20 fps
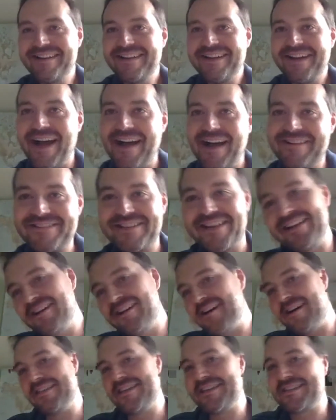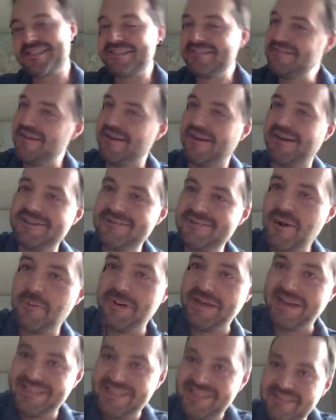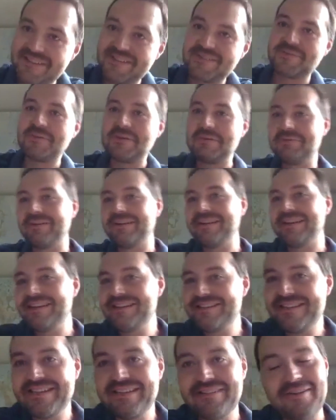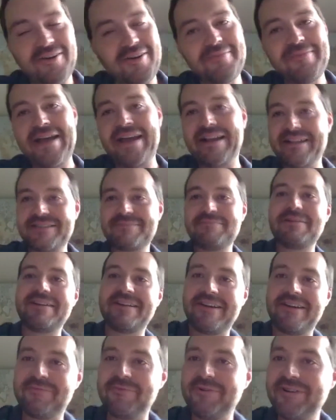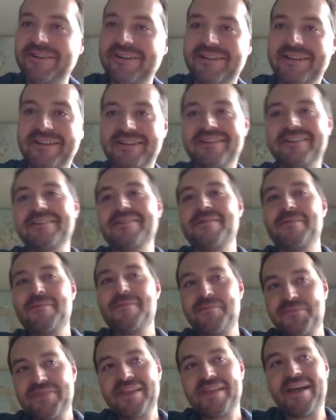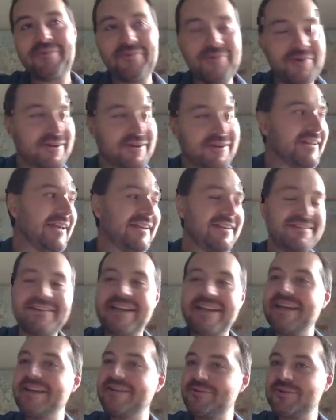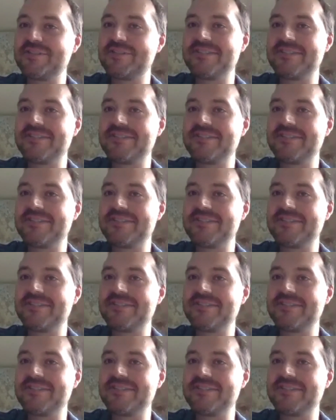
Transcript: Like, oh, this, no big deal. This will be pretty easy. Oh man, it's been a really interesting.